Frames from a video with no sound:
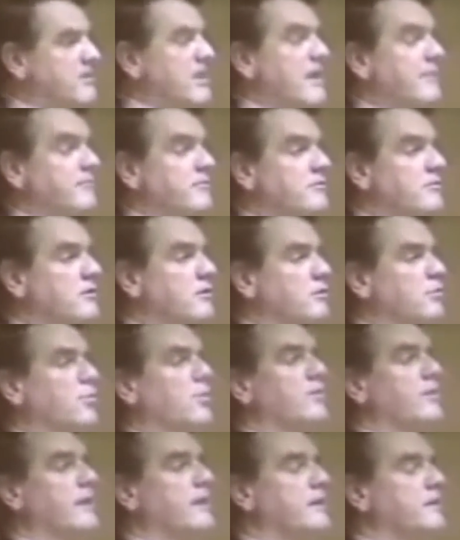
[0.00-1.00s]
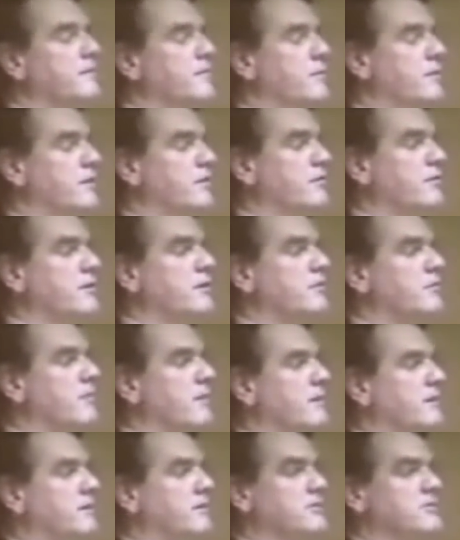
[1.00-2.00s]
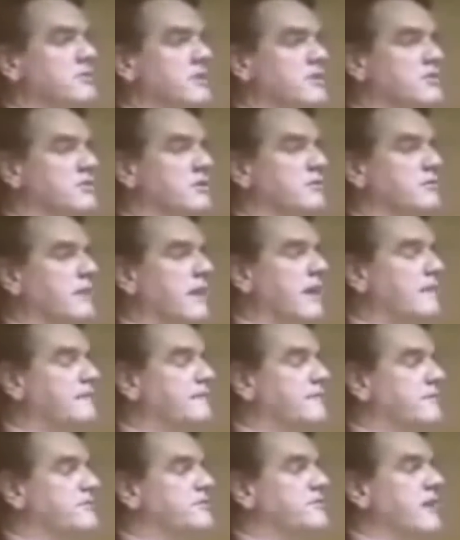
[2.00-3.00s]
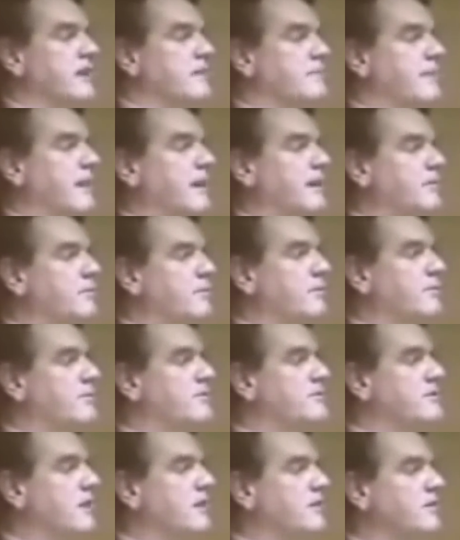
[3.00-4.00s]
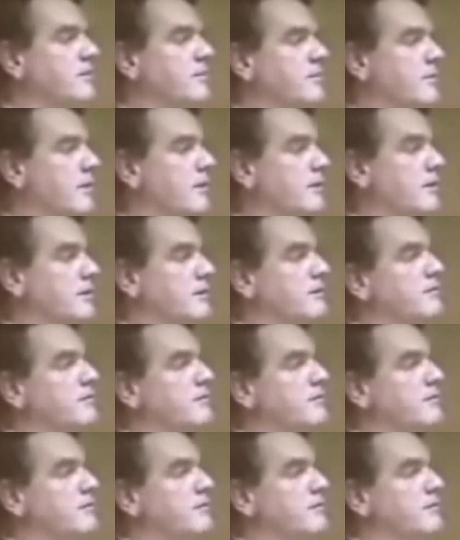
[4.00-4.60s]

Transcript: This happened during the war, 1943, when Churchill arrived for a state banquet with the Sultan of Morocco,